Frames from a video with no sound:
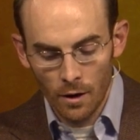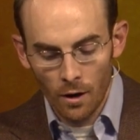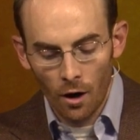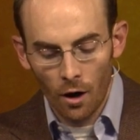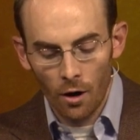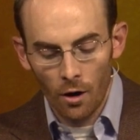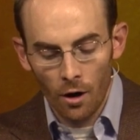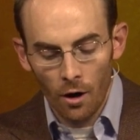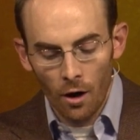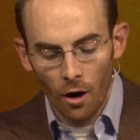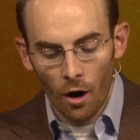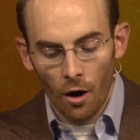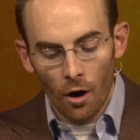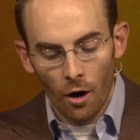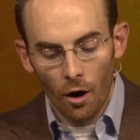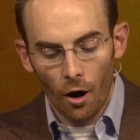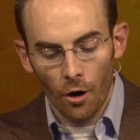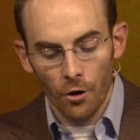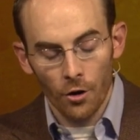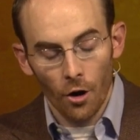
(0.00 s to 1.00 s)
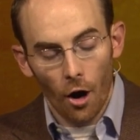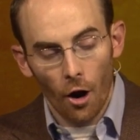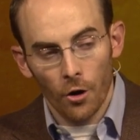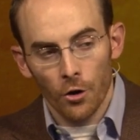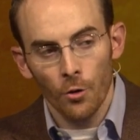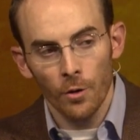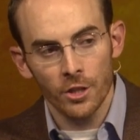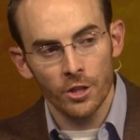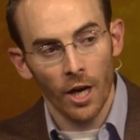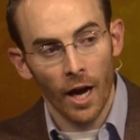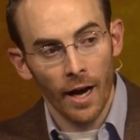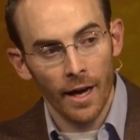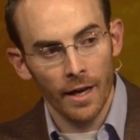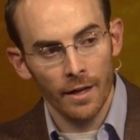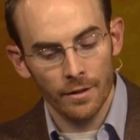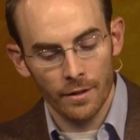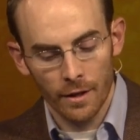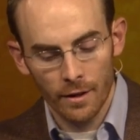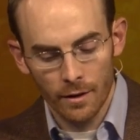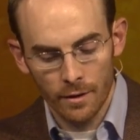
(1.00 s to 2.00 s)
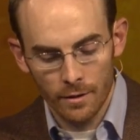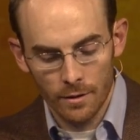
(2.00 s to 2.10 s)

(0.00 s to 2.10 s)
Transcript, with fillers: Are, are, are, you, are you a giant?